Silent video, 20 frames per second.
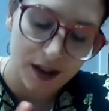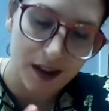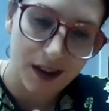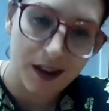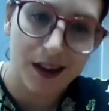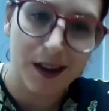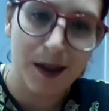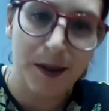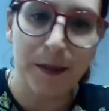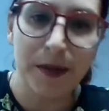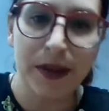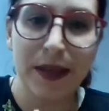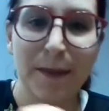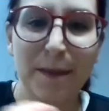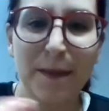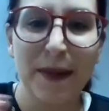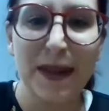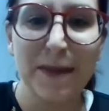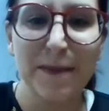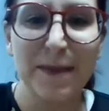Um, it
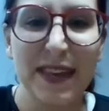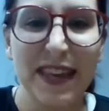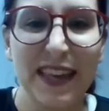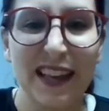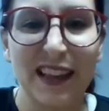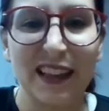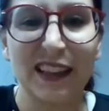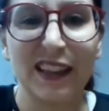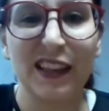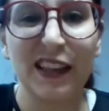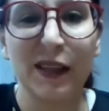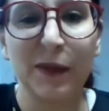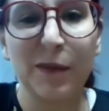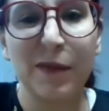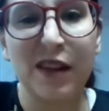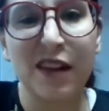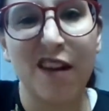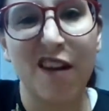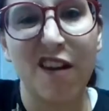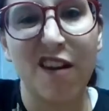might be a little
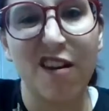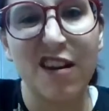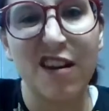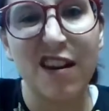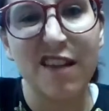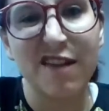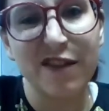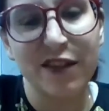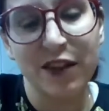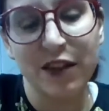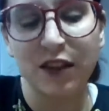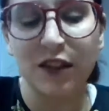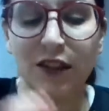bit hard at first,